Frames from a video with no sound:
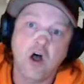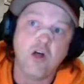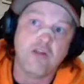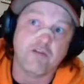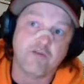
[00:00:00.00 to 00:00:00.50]

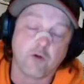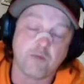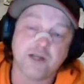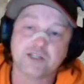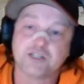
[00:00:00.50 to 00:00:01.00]
the 4
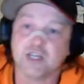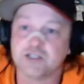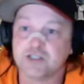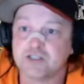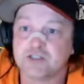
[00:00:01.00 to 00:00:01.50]
major
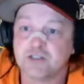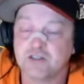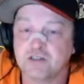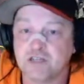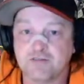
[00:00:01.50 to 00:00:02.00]
dungeons,
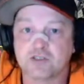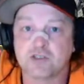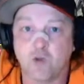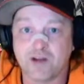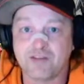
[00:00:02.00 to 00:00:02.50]
level
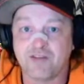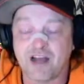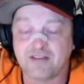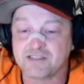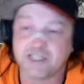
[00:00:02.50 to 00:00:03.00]

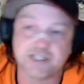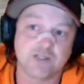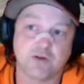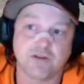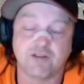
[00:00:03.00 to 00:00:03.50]
25, stage
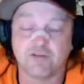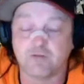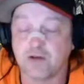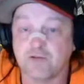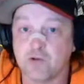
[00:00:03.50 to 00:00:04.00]
25,
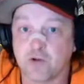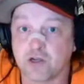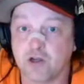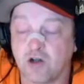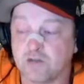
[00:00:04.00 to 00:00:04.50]
whatever you want to
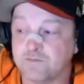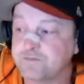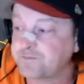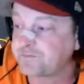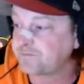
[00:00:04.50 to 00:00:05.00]
call them.
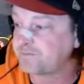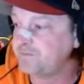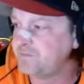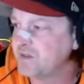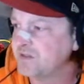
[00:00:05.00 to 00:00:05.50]

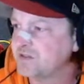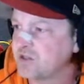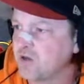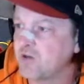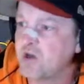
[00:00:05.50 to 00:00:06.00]

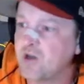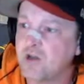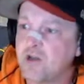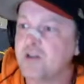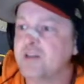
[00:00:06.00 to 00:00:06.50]
So,
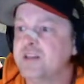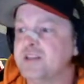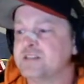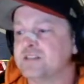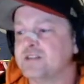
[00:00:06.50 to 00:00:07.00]

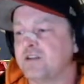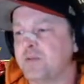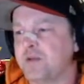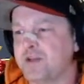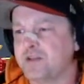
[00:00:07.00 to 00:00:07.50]
this is going to
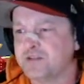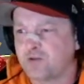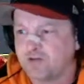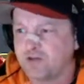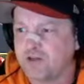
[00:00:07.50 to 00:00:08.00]
be
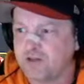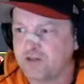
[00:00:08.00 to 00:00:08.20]
sort of a